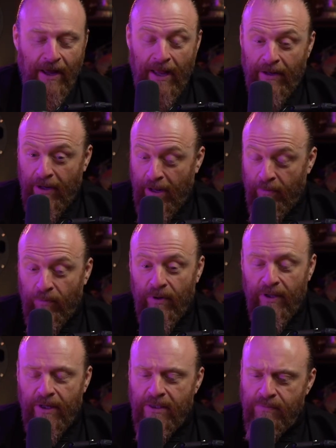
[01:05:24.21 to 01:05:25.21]
and it
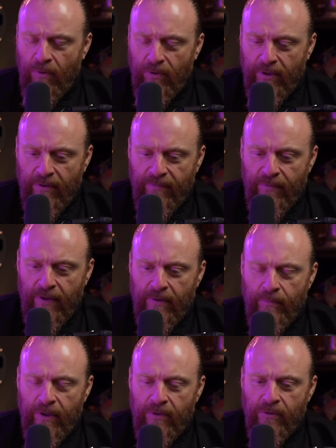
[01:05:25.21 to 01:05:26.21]
really is more than a
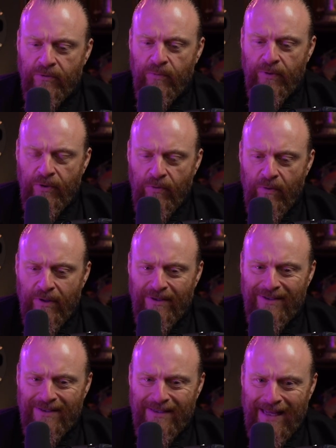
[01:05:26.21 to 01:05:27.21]
feeling because mm-hmm. when you
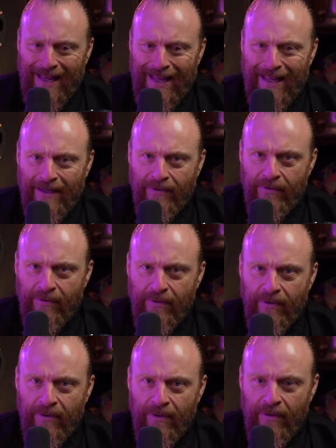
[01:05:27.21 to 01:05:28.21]
understand,
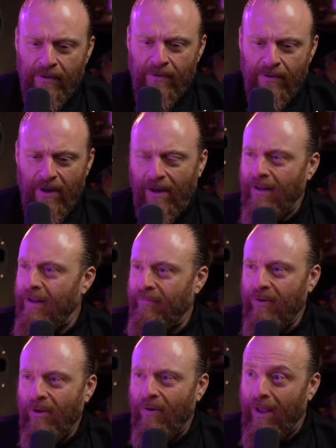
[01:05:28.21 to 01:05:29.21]
I didn't
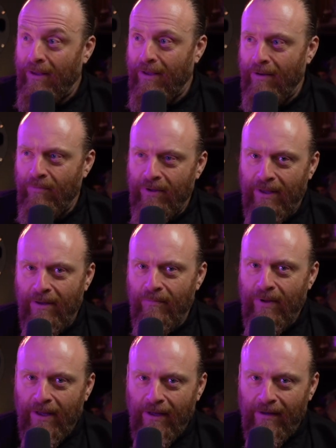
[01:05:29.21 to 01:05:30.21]
even know I had that within
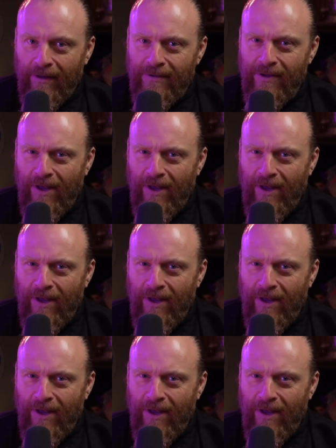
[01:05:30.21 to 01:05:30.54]
me. It's,